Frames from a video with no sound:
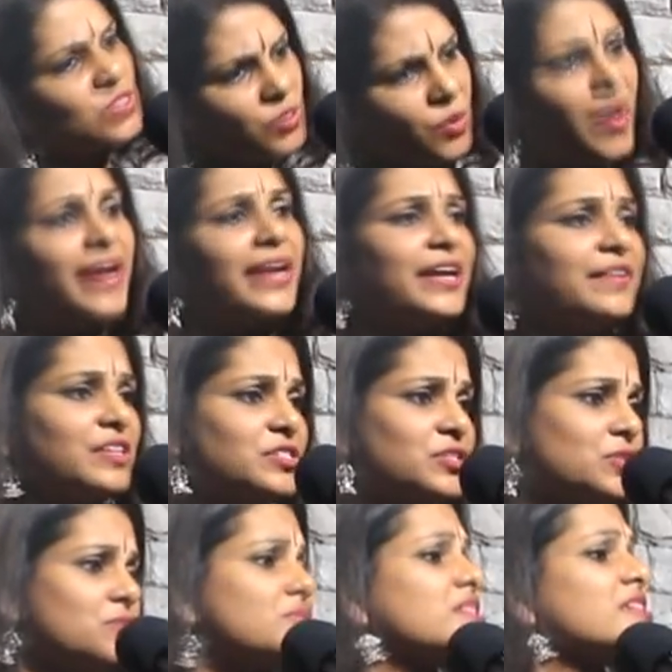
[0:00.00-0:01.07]
So I gave
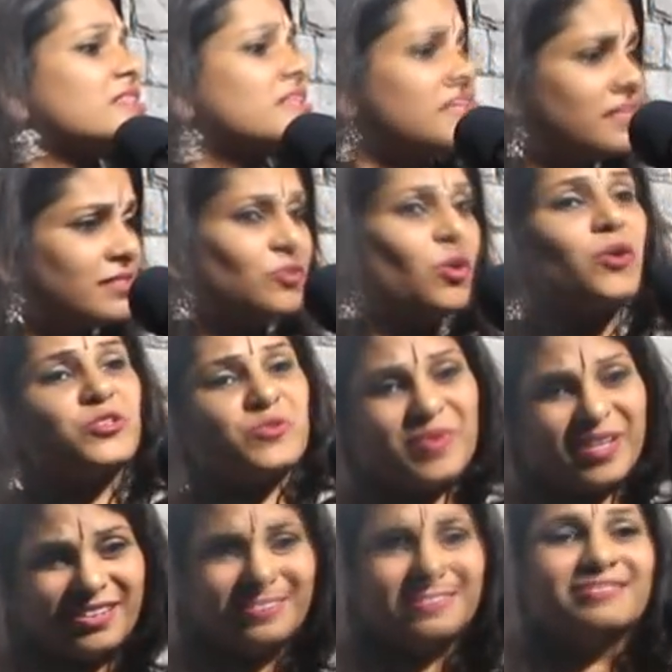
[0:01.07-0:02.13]
excuses. Not
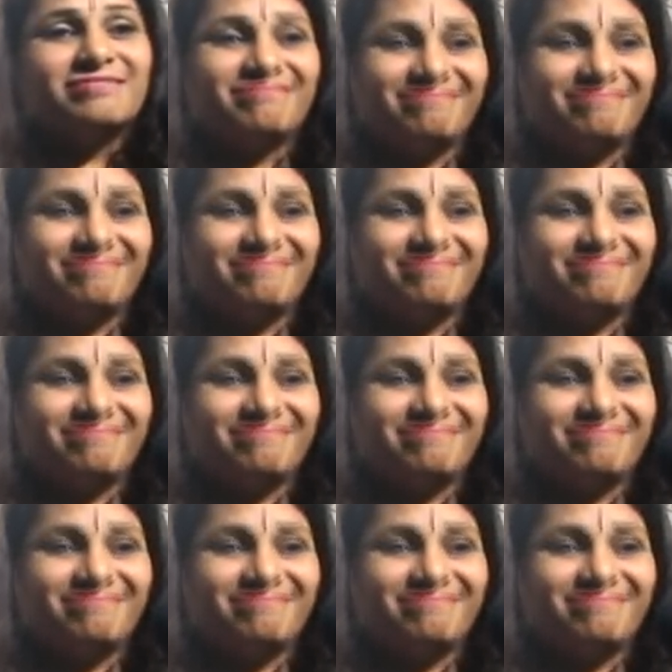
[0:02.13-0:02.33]
well.